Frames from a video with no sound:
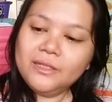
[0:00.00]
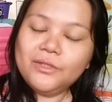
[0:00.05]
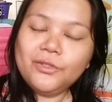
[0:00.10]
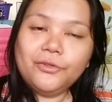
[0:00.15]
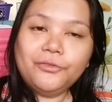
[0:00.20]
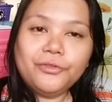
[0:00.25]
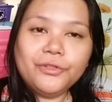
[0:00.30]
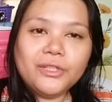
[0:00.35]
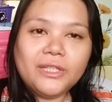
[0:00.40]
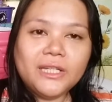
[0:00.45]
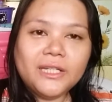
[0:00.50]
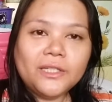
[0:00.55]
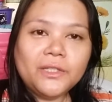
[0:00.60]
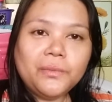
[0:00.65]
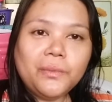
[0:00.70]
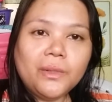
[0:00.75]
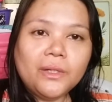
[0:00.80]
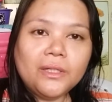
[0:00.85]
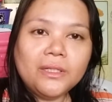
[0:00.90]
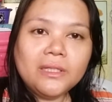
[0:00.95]
So for this
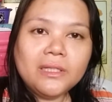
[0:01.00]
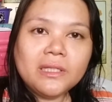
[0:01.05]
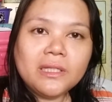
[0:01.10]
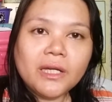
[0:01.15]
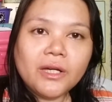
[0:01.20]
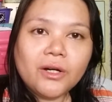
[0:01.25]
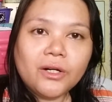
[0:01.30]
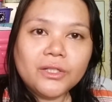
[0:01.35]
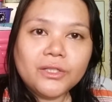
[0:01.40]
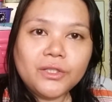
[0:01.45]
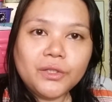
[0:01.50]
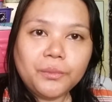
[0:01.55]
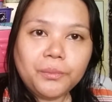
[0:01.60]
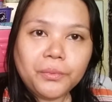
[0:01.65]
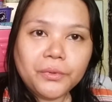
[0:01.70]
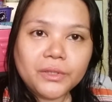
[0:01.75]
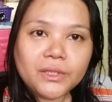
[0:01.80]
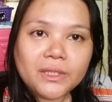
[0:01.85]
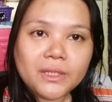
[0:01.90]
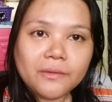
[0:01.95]
ones, I also
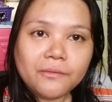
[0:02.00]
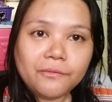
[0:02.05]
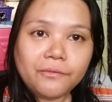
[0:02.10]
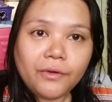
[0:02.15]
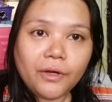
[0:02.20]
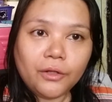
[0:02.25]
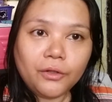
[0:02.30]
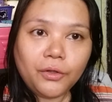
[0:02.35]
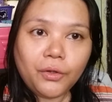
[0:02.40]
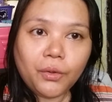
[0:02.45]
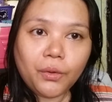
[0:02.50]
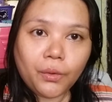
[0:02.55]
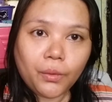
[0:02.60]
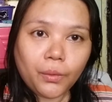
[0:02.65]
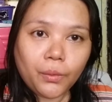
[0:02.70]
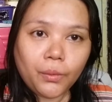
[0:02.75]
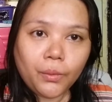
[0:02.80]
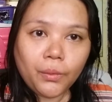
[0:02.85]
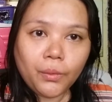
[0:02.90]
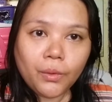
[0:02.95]
put some
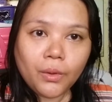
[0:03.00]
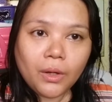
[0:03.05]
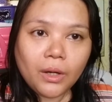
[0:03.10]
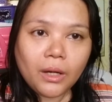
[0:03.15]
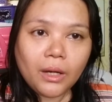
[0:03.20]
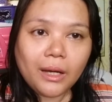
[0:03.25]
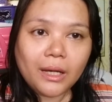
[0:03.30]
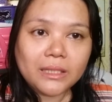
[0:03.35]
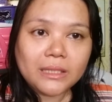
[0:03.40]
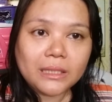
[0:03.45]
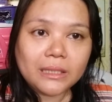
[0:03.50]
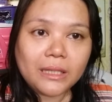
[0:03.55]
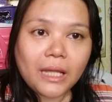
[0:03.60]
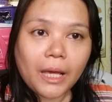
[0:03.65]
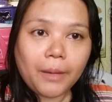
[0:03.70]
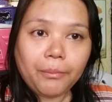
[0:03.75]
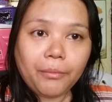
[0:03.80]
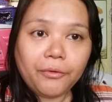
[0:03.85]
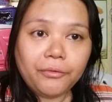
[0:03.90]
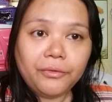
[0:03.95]
Velcro as a
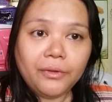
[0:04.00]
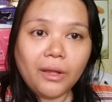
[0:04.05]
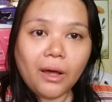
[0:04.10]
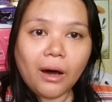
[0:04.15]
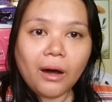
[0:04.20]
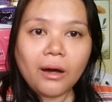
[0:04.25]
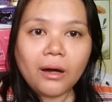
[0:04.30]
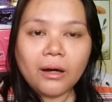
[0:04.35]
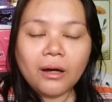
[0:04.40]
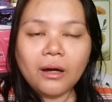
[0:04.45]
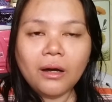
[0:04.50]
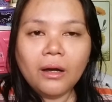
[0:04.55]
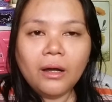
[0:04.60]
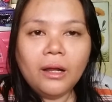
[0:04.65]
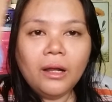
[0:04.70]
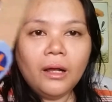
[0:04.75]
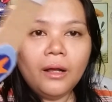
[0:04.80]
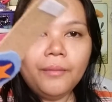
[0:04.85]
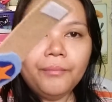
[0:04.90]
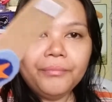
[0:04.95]
type of lock,
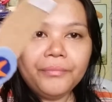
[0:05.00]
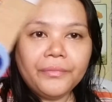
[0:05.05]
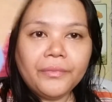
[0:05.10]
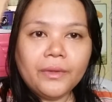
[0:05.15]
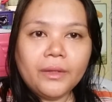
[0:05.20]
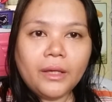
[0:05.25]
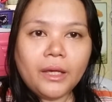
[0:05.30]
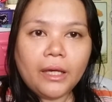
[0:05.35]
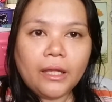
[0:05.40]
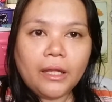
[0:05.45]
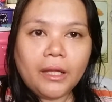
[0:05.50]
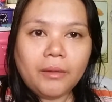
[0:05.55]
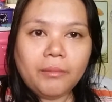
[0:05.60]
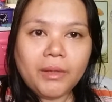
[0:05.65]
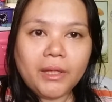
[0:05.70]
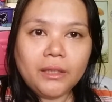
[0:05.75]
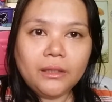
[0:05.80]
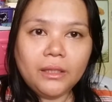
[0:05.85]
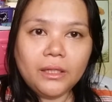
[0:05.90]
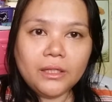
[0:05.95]
and I
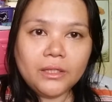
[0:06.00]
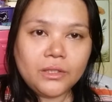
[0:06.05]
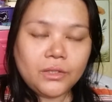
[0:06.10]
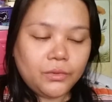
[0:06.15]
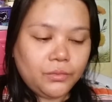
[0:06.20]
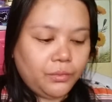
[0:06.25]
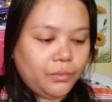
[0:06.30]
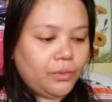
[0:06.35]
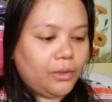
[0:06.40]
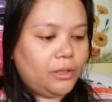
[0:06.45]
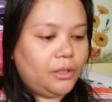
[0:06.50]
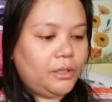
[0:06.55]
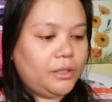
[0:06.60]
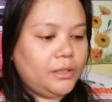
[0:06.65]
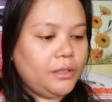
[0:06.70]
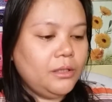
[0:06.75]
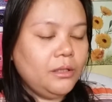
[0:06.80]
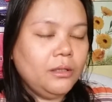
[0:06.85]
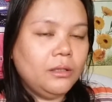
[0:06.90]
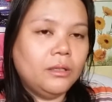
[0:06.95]
made this
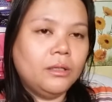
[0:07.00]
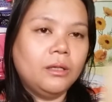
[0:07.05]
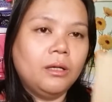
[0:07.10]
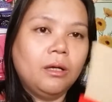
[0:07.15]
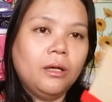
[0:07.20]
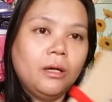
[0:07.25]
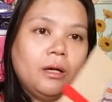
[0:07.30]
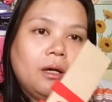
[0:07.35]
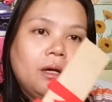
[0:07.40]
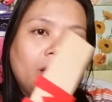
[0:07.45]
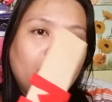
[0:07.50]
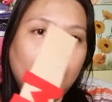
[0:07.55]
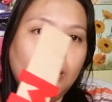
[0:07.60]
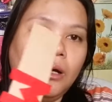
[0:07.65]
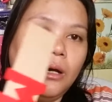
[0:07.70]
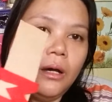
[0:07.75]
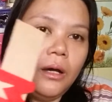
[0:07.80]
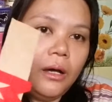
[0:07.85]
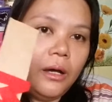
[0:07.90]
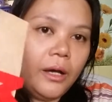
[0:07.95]
one.
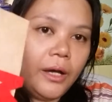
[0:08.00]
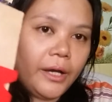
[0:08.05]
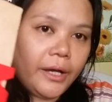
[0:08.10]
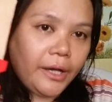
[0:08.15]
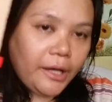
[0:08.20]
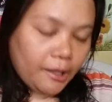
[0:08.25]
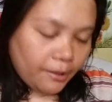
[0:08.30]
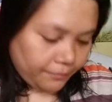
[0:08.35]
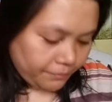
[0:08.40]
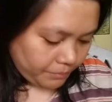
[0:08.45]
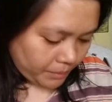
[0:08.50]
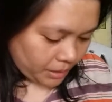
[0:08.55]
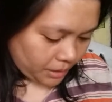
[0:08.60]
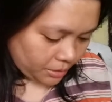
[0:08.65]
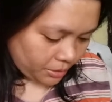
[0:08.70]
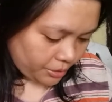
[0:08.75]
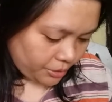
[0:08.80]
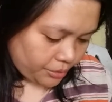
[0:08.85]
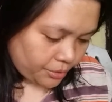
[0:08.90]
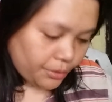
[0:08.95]
I have
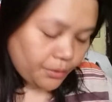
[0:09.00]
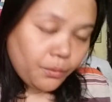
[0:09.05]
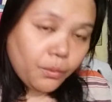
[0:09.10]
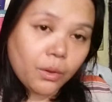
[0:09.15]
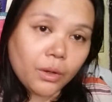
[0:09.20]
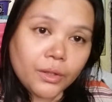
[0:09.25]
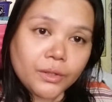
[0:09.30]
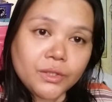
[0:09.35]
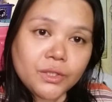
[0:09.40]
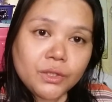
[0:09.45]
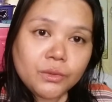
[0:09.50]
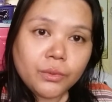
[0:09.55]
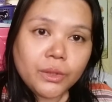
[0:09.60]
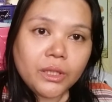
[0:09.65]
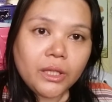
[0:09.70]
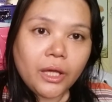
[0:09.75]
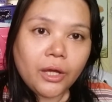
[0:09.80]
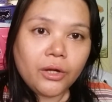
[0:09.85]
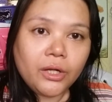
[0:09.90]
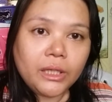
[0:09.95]
made other ones
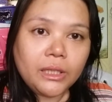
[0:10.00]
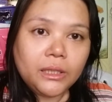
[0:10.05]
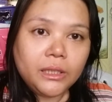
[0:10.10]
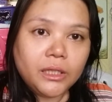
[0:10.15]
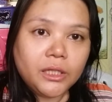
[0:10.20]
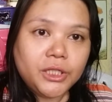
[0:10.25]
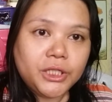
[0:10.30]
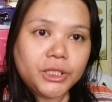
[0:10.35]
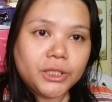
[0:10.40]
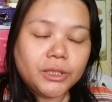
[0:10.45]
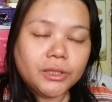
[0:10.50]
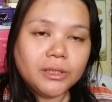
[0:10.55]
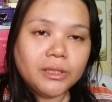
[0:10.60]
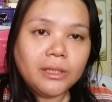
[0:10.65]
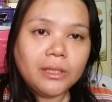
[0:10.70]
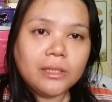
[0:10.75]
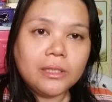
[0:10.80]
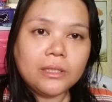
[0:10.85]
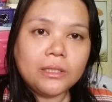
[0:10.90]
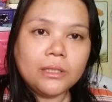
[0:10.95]
with their
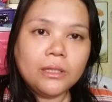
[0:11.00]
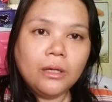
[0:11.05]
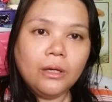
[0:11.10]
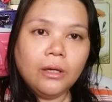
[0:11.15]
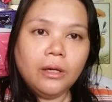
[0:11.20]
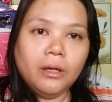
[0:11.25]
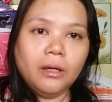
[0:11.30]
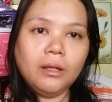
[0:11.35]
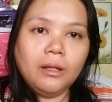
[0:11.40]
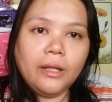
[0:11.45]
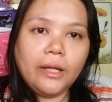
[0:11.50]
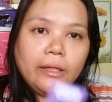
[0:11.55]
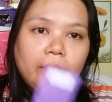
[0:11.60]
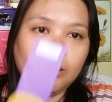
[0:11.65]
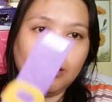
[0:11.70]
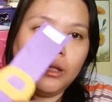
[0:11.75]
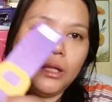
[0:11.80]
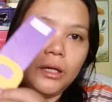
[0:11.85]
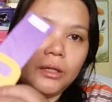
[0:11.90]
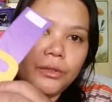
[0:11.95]
initials, like
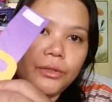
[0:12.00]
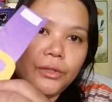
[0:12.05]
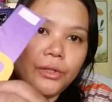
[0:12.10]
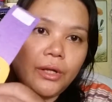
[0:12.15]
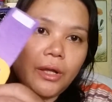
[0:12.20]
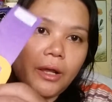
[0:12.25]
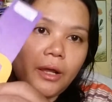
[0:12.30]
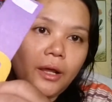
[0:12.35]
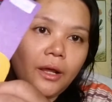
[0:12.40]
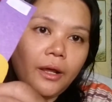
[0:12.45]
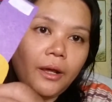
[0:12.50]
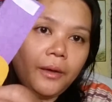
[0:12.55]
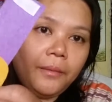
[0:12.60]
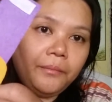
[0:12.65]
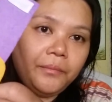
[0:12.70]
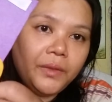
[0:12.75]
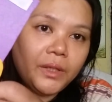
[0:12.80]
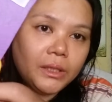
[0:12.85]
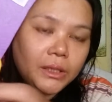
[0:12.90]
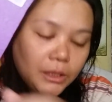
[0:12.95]
the letter M, the